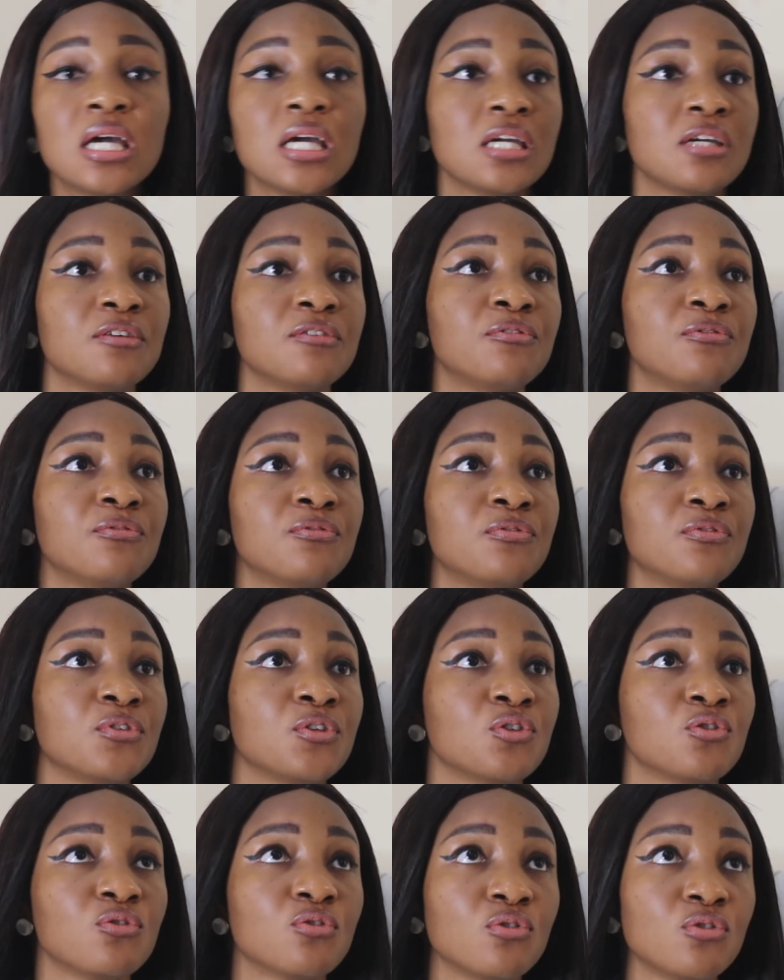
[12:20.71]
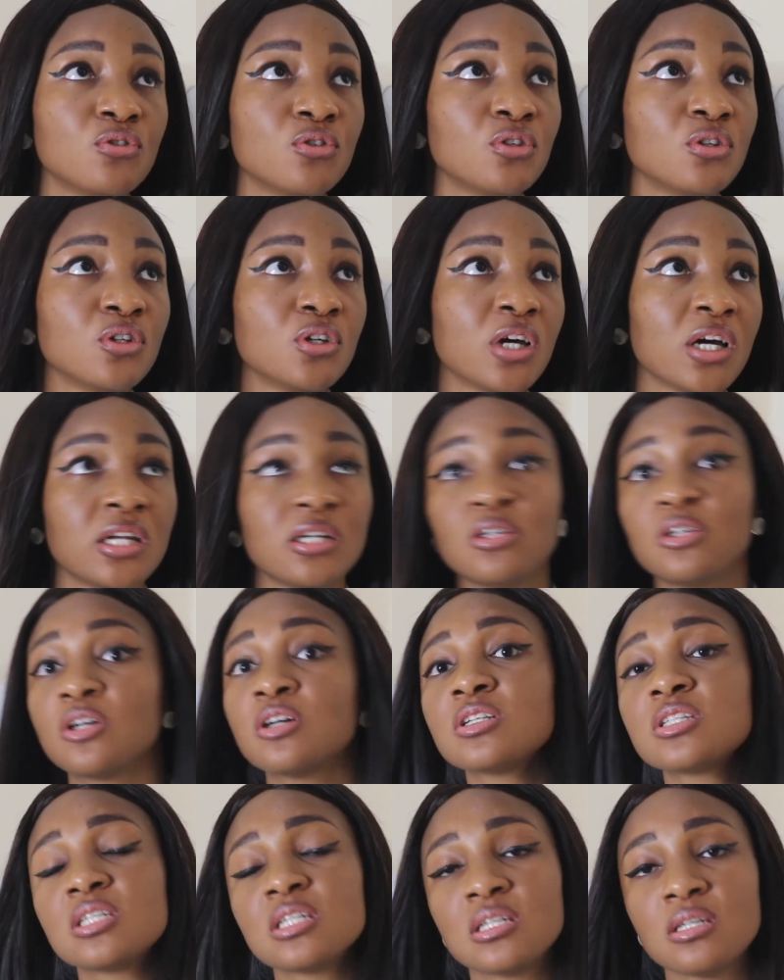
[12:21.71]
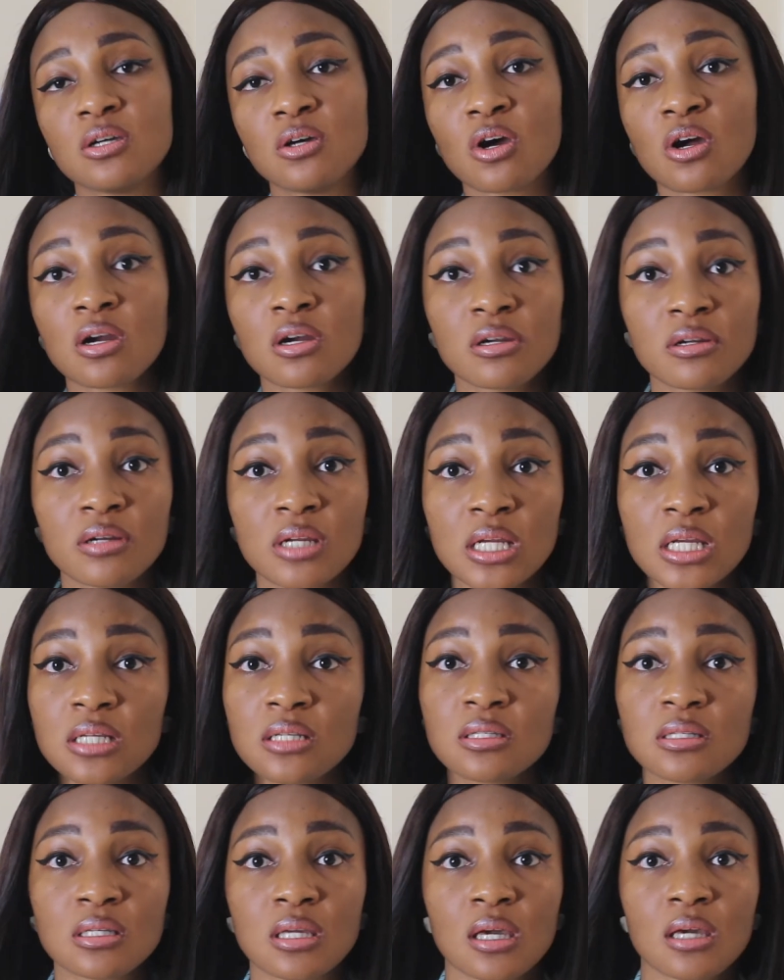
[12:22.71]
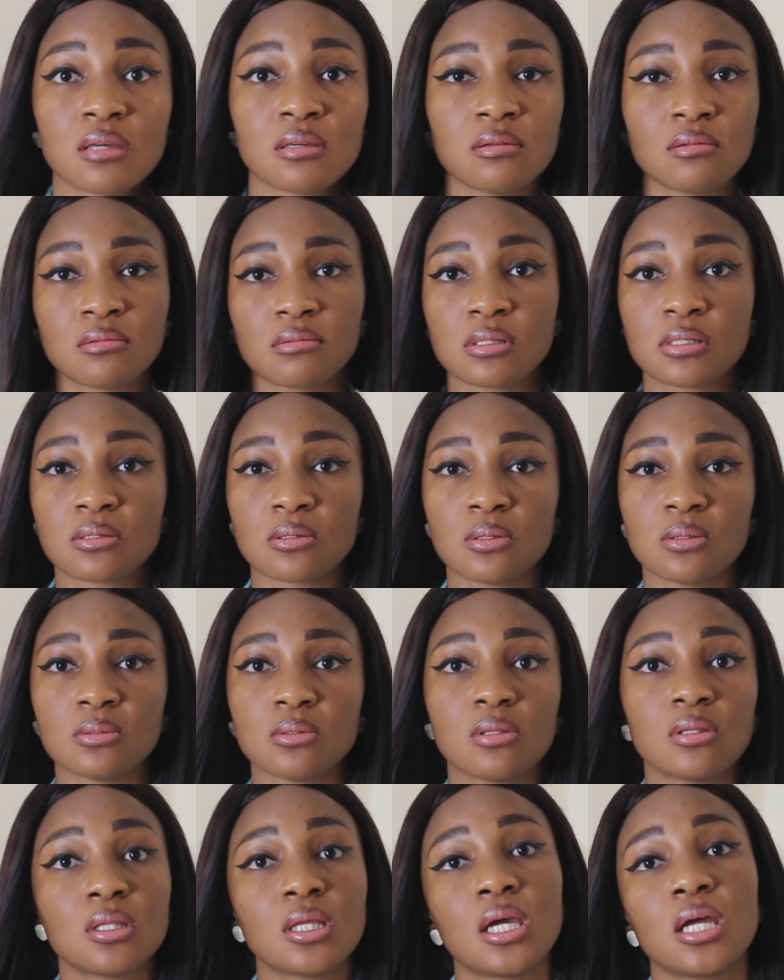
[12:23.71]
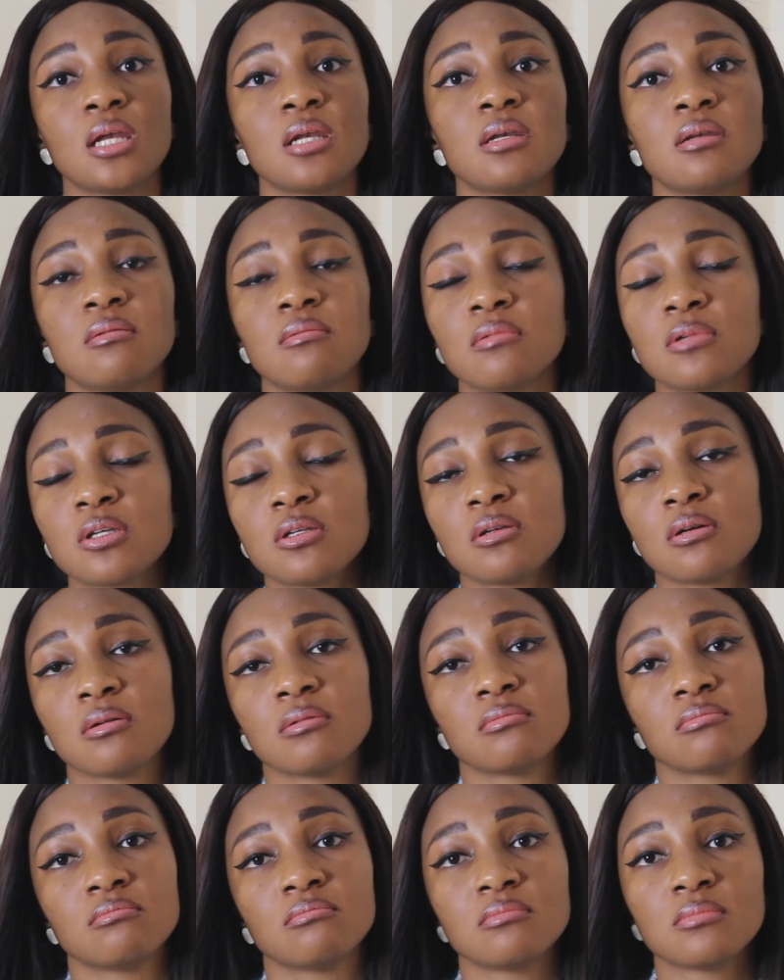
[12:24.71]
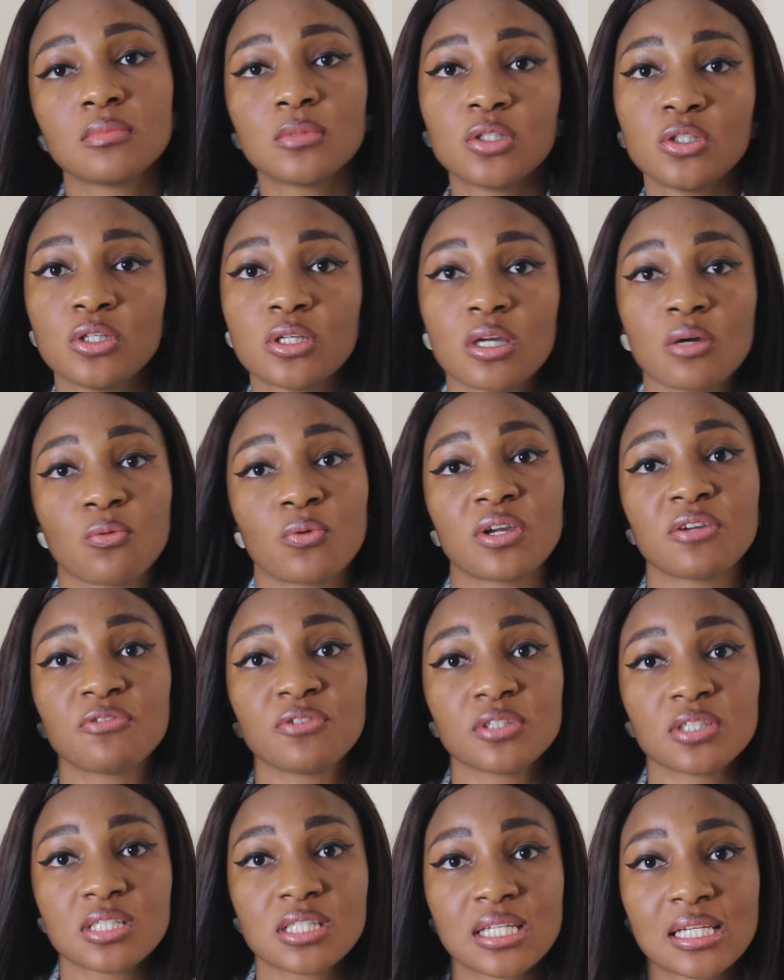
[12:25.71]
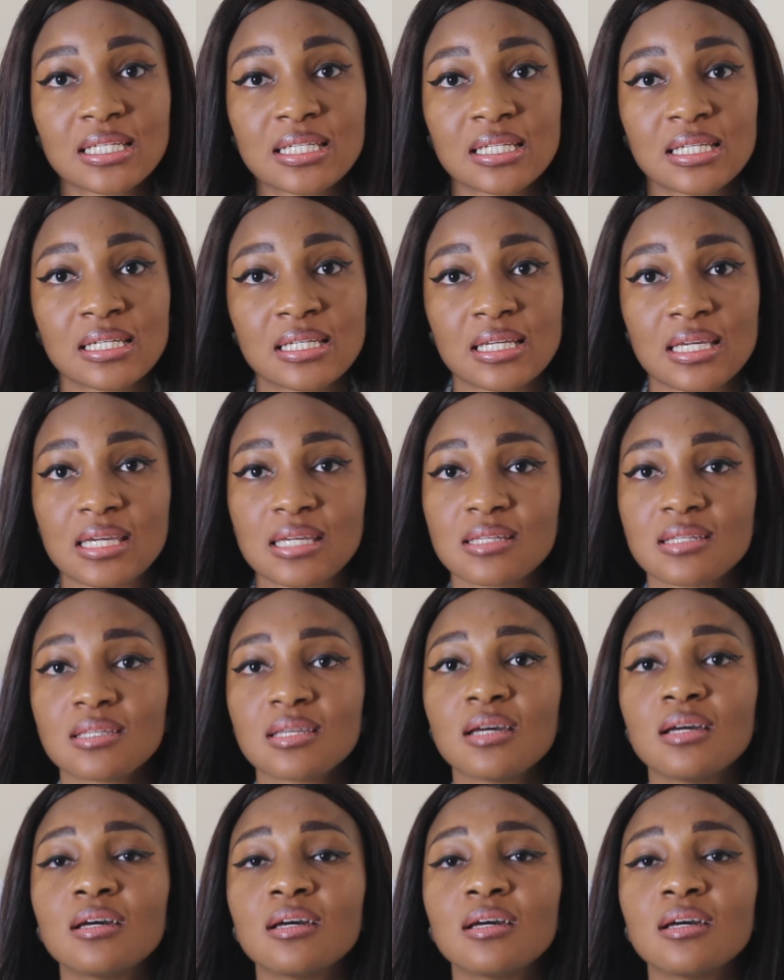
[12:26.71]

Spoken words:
If you are not in a hurry to get your result, then, you know, you can wait for the 13 days.